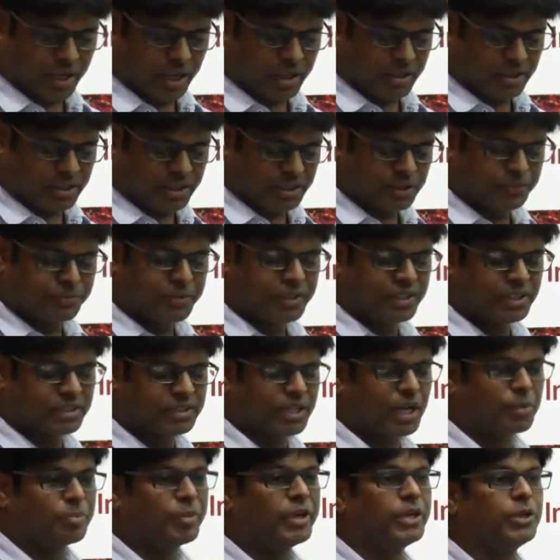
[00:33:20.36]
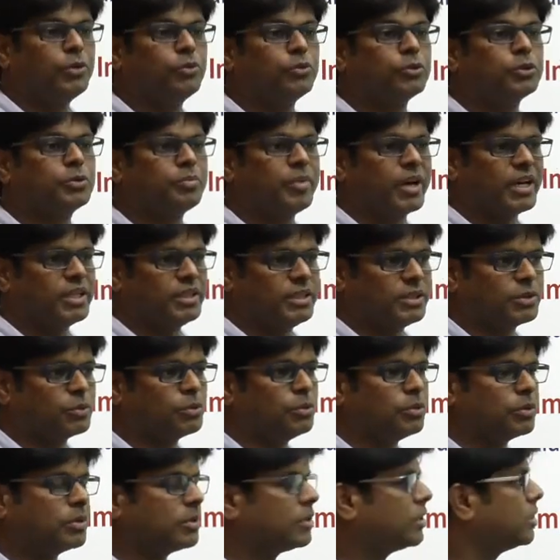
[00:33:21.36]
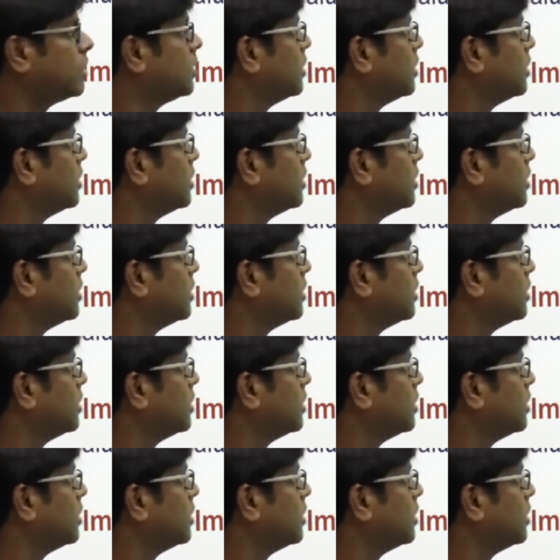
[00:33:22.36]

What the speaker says: and these feeders are being used by these goat